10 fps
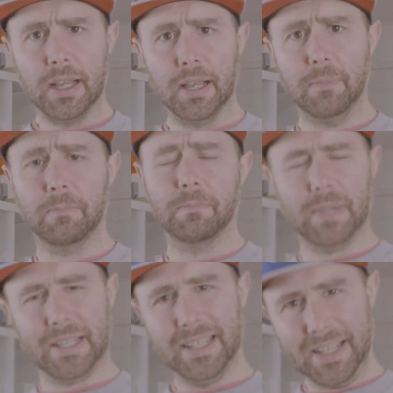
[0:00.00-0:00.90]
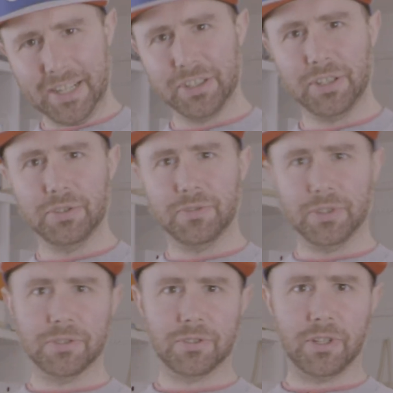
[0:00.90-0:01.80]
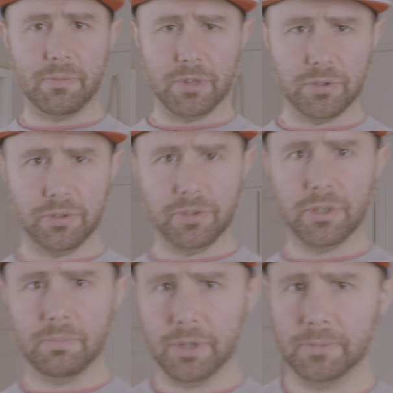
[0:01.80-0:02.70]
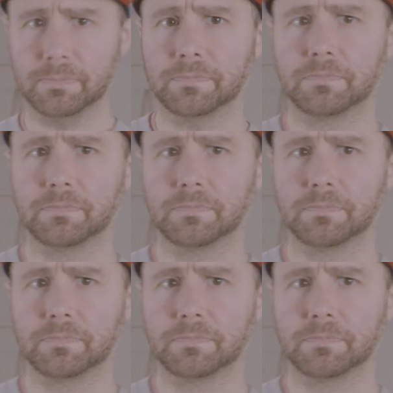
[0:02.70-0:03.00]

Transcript: I didn't actually use filters all that much during the trip, but